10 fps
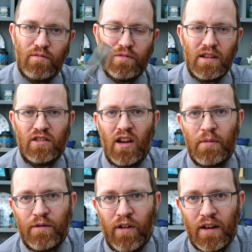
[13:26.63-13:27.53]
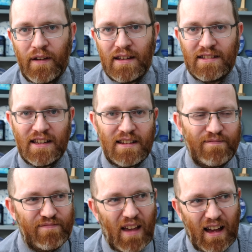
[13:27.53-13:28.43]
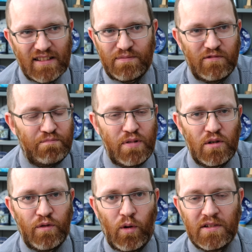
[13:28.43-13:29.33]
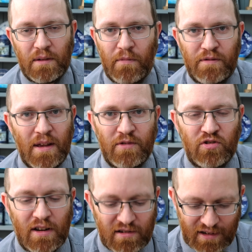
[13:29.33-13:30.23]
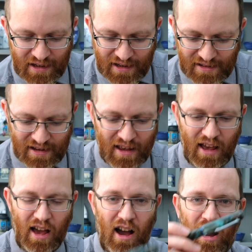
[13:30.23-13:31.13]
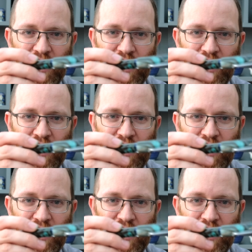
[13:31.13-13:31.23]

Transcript: Diamine 580, as beautiful as a demonstrator it is, I